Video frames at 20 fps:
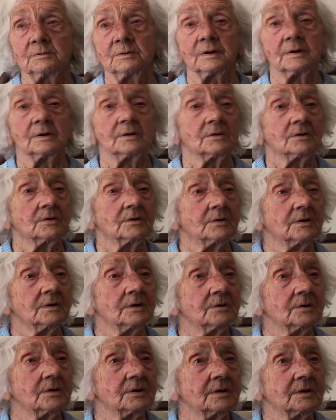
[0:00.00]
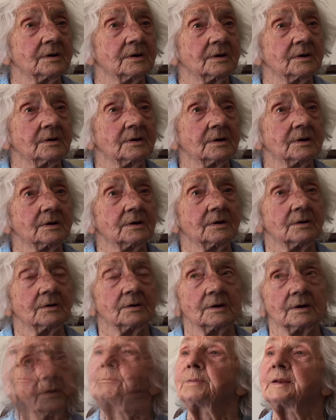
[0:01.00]
If you had to give some words of
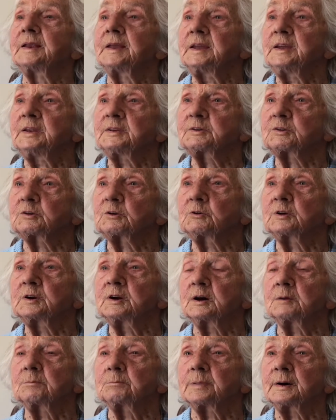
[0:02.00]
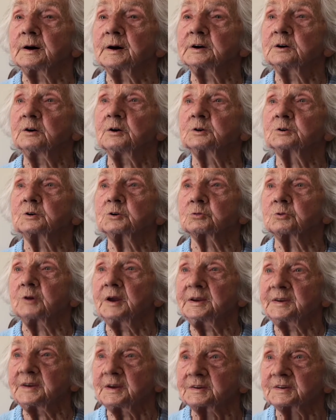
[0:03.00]
wisdom. Please do not buy on
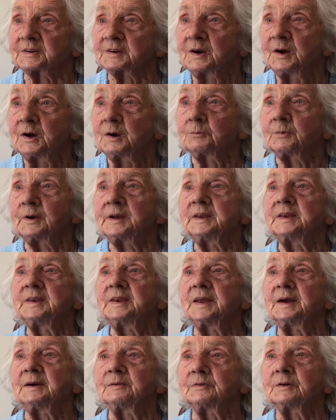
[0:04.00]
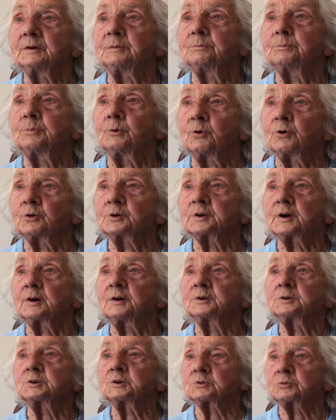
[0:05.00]
credit. We never bought
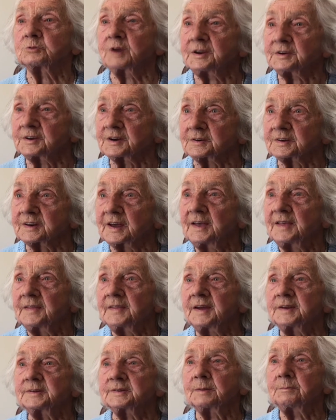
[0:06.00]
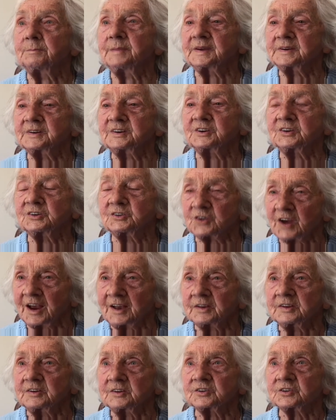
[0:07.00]
on credit. That's the biggest
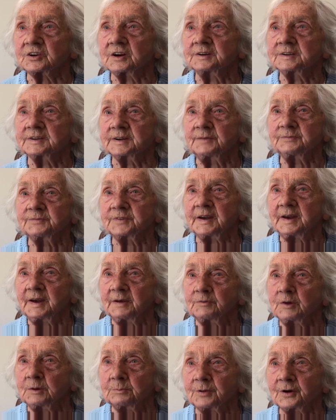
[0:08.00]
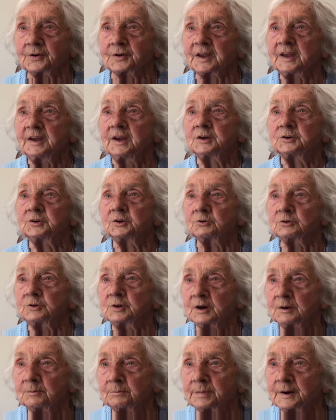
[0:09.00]
challenge I give to everybody. Do
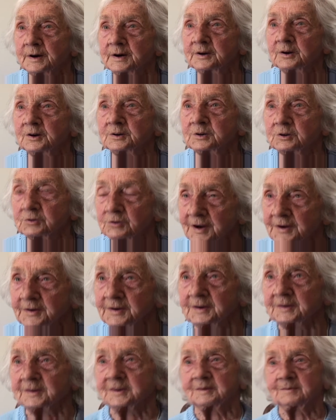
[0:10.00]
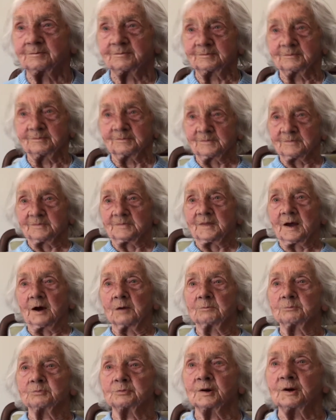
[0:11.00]
not buy on credit.
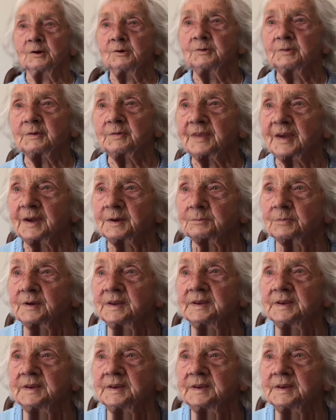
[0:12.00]
I'm proud of that.